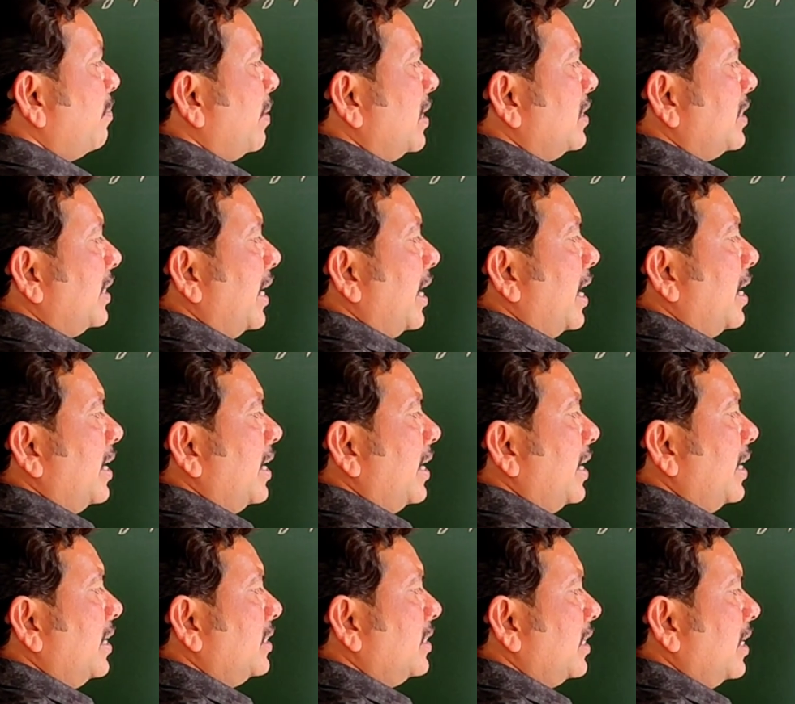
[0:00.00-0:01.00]
plus 300
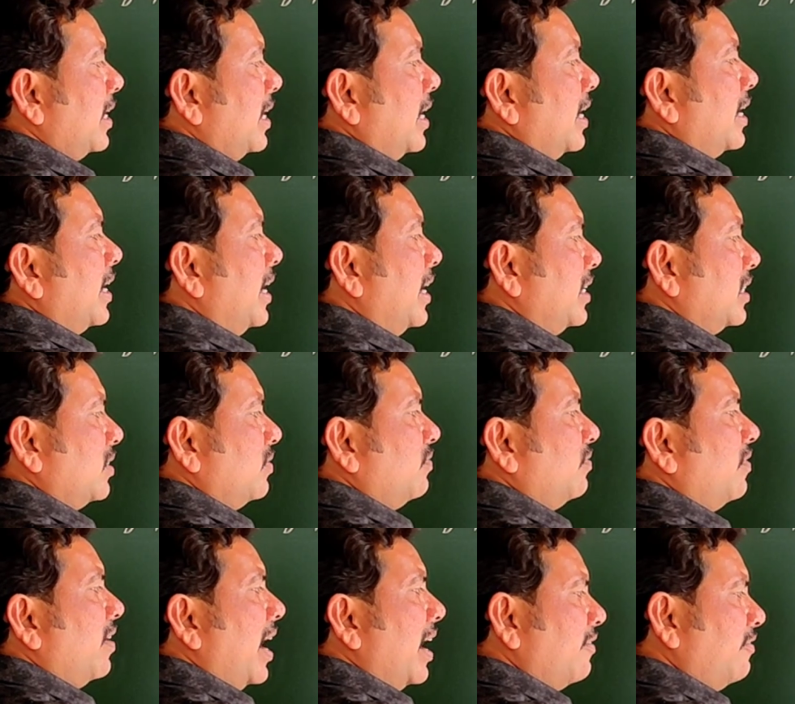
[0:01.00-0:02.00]
is
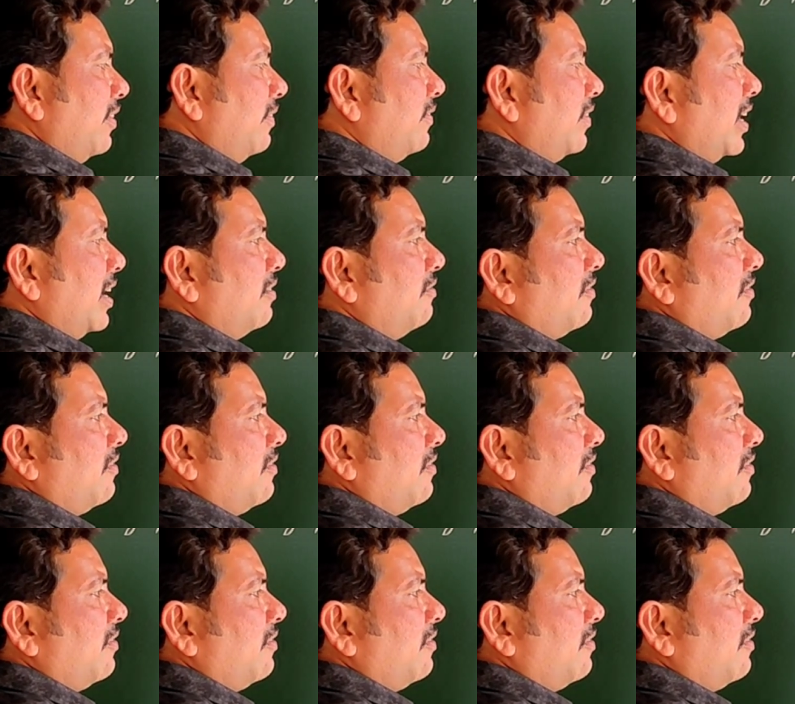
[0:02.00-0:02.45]
550.